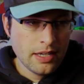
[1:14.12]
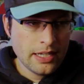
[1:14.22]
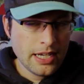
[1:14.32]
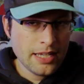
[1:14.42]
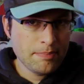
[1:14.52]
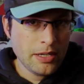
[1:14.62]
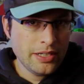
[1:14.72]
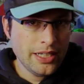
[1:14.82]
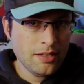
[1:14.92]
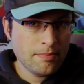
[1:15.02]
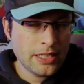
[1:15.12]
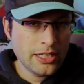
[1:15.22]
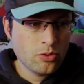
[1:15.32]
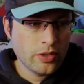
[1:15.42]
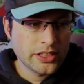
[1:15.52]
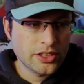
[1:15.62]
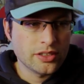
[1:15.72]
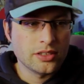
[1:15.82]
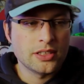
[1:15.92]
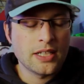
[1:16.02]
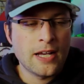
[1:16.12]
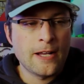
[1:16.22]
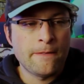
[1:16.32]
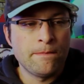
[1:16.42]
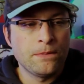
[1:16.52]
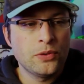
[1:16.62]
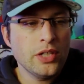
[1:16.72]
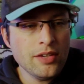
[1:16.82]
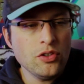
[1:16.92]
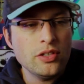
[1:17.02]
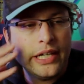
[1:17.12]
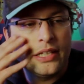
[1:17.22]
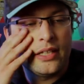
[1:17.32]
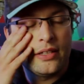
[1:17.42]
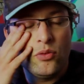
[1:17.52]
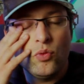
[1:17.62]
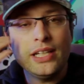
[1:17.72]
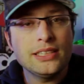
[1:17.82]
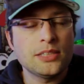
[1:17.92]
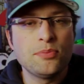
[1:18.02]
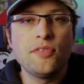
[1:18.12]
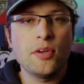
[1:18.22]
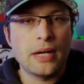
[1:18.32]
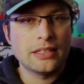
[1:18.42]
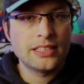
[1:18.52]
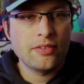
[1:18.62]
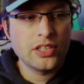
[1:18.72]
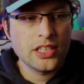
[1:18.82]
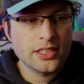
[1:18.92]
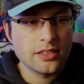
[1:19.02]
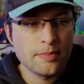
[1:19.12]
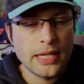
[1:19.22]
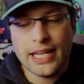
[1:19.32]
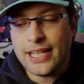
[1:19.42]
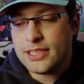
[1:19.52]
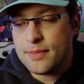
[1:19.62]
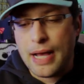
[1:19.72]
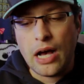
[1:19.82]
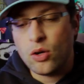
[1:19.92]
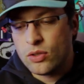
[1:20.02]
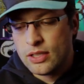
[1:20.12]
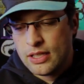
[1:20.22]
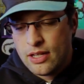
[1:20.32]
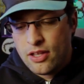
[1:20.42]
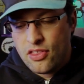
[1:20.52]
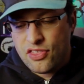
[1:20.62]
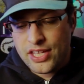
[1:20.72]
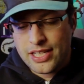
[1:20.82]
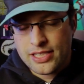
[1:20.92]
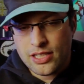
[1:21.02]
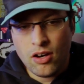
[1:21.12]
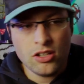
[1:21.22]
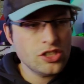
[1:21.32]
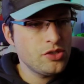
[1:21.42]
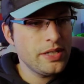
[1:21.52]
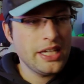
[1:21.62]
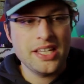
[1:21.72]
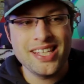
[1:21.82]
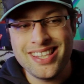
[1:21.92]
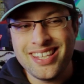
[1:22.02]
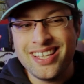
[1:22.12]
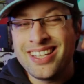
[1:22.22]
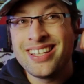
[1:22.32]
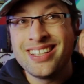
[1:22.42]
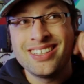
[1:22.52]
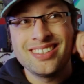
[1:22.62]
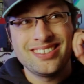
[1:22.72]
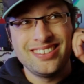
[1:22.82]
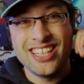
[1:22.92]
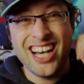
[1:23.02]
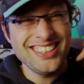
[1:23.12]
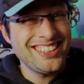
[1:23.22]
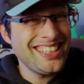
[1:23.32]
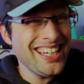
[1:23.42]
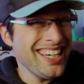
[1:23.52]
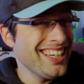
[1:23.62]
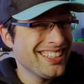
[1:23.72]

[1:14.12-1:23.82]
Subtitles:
And I had many, many questions. To give you an idea, what is this movie about, 7 Years in Tibet? It's about this Austrian Nazi